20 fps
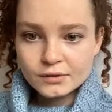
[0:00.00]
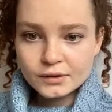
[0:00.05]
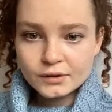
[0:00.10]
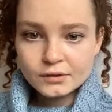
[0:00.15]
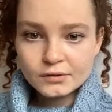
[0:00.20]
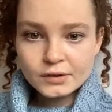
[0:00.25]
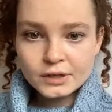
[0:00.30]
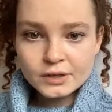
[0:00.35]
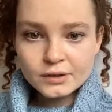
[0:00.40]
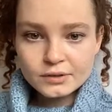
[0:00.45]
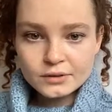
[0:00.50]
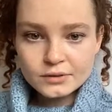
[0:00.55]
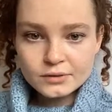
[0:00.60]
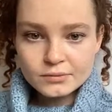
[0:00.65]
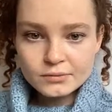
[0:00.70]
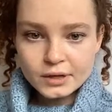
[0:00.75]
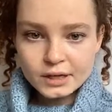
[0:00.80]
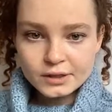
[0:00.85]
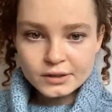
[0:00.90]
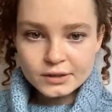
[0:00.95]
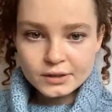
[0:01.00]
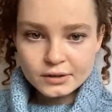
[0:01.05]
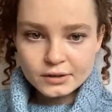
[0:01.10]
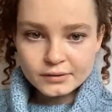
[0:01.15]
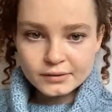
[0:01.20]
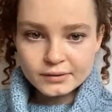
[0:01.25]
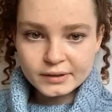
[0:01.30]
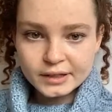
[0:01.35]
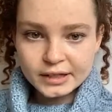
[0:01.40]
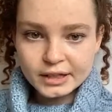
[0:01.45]
For the reconstruction
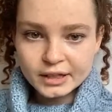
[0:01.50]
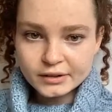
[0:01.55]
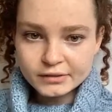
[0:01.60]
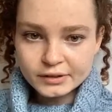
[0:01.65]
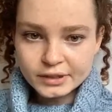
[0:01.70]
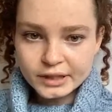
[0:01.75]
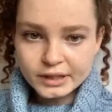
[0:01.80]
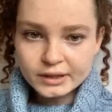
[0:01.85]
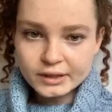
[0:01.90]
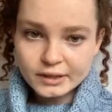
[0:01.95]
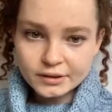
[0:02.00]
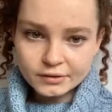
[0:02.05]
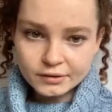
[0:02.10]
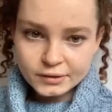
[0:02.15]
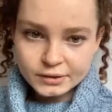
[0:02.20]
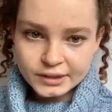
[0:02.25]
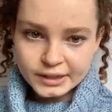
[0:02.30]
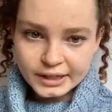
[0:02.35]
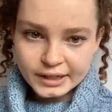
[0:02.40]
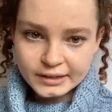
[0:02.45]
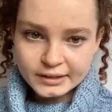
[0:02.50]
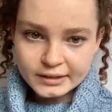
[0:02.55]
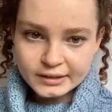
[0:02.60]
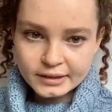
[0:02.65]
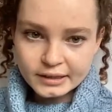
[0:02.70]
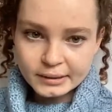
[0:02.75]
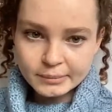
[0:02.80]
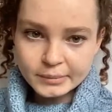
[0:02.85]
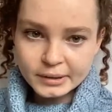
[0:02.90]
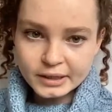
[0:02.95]
of the area, a
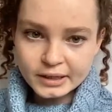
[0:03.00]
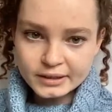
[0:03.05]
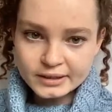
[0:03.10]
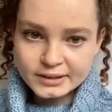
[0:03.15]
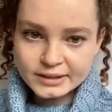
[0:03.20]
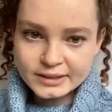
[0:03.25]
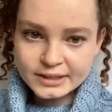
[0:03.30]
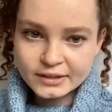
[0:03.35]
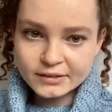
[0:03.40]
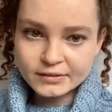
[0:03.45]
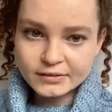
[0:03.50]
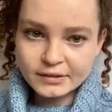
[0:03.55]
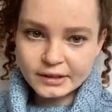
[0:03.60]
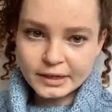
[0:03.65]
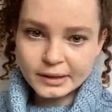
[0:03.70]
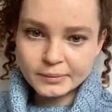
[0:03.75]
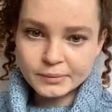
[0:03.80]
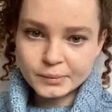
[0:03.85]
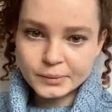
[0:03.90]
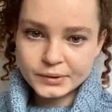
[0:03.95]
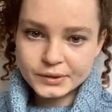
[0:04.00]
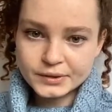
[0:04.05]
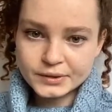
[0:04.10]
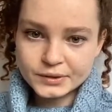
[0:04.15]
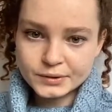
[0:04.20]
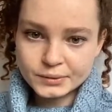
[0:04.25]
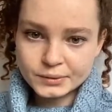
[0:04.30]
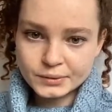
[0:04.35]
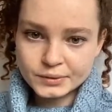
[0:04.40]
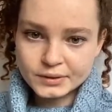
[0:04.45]
rotated glabellar skin flap
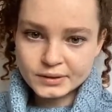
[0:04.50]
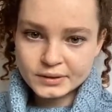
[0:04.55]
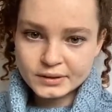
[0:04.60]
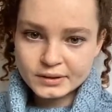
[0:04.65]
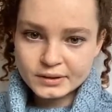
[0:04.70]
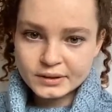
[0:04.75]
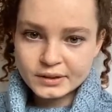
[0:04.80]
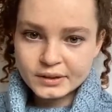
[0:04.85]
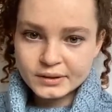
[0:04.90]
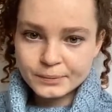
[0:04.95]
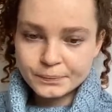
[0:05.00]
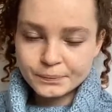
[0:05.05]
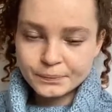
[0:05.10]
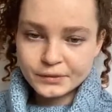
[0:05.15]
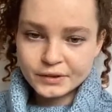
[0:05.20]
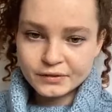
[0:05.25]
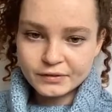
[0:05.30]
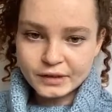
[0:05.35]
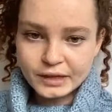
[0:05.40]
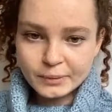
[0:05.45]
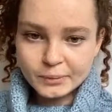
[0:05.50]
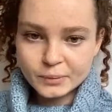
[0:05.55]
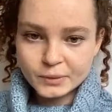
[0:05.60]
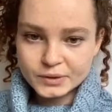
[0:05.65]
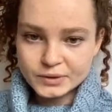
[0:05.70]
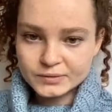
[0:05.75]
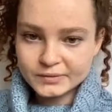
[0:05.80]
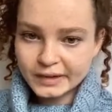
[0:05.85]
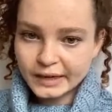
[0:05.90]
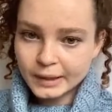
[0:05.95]
was used. The flap
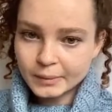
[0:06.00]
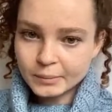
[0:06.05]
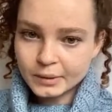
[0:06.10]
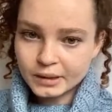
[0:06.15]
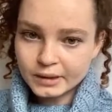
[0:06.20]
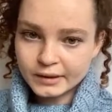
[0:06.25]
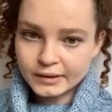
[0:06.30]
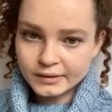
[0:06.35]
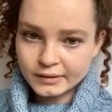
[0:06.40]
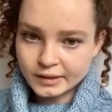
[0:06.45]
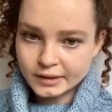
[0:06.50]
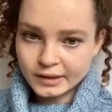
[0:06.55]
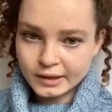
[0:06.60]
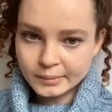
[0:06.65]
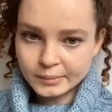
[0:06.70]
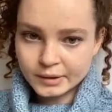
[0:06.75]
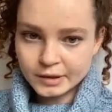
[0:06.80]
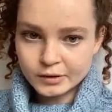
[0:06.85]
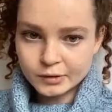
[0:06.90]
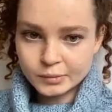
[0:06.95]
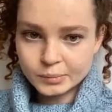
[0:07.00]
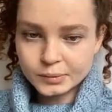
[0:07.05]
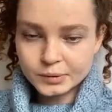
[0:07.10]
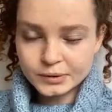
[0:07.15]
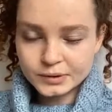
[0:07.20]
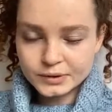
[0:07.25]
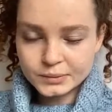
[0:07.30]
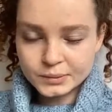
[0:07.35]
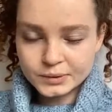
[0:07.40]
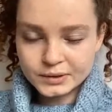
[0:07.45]
was viable and the capillary
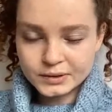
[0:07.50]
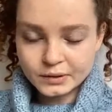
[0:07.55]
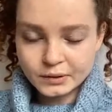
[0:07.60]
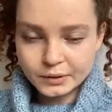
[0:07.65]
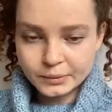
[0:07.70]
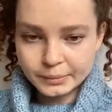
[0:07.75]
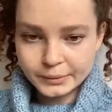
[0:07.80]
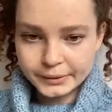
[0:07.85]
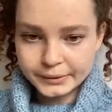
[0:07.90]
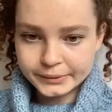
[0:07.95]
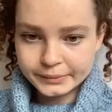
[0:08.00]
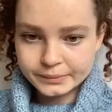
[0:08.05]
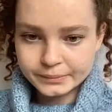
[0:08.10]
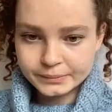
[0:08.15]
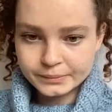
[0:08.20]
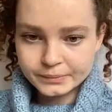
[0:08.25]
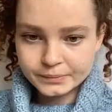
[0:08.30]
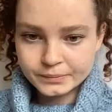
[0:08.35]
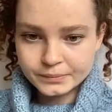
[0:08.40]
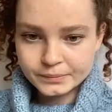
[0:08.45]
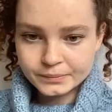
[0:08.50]
pulse was normal.